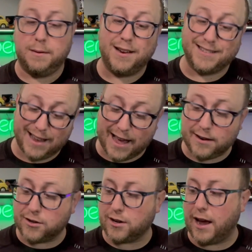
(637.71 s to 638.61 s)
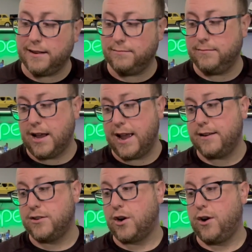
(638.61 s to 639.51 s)
because I had an
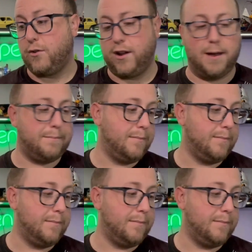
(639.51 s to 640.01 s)
Atari growing up.